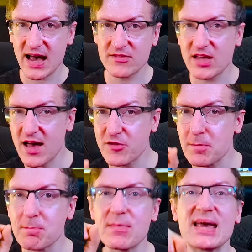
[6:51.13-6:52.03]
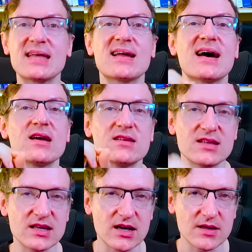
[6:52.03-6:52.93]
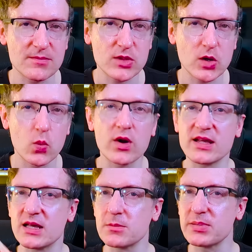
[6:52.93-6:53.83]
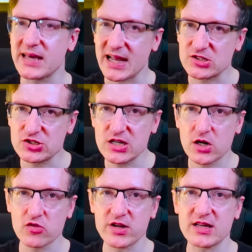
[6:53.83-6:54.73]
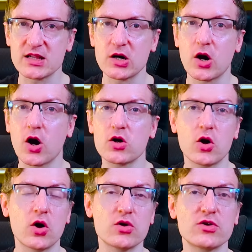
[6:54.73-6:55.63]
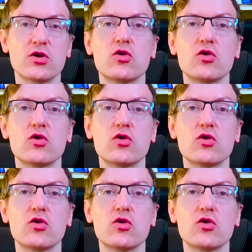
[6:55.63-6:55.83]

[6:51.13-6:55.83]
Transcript: have to have a main idea, what in PhD curricula are called